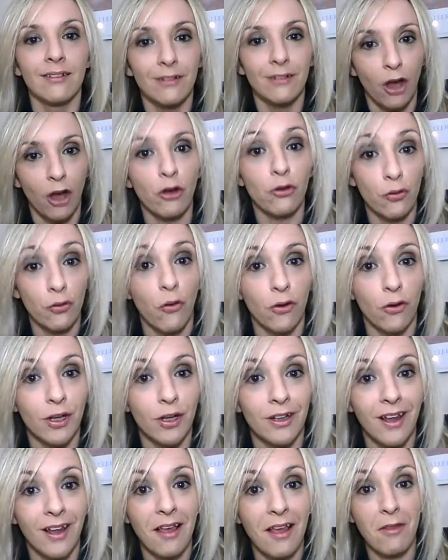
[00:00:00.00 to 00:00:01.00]
goes wrong?
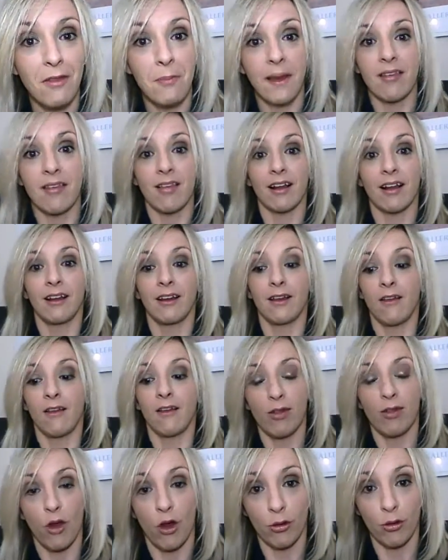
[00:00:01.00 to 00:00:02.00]
It's basically you've
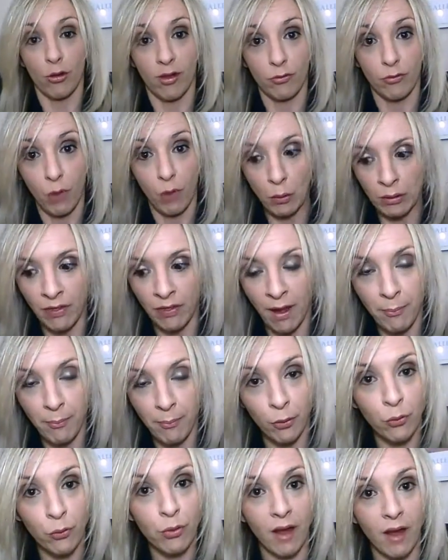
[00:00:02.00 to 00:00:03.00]
started rolling that
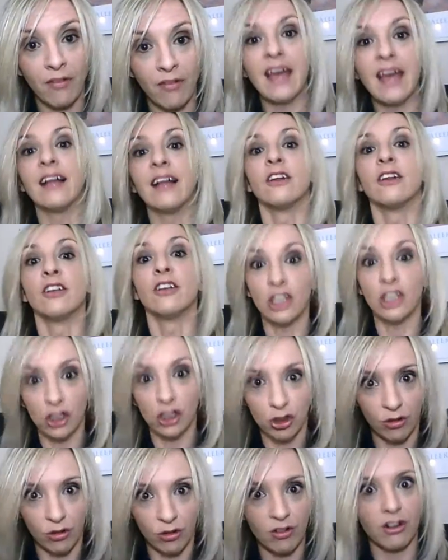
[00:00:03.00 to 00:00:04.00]
ball down the hill and it's
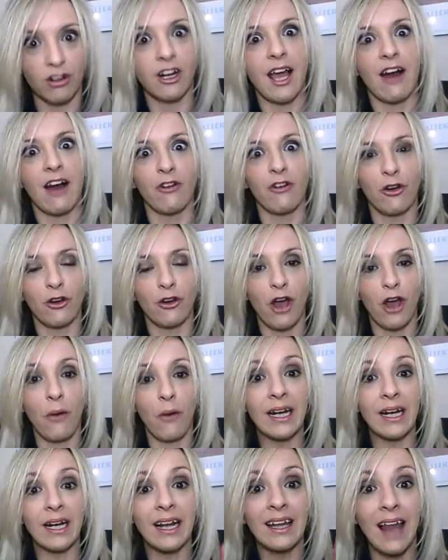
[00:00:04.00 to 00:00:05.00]
just going to carry on
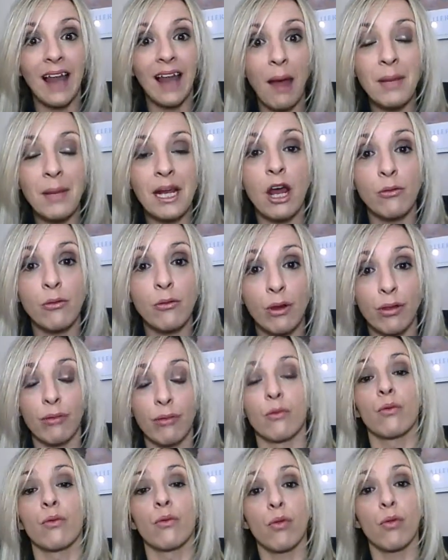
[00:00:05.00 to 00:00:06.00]
going. Let me know your
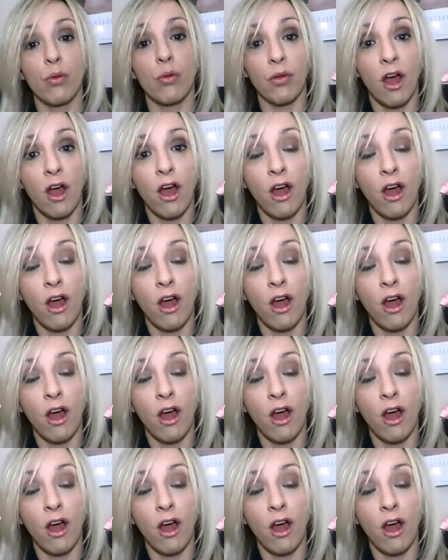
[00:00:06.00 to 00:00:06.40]
thoughts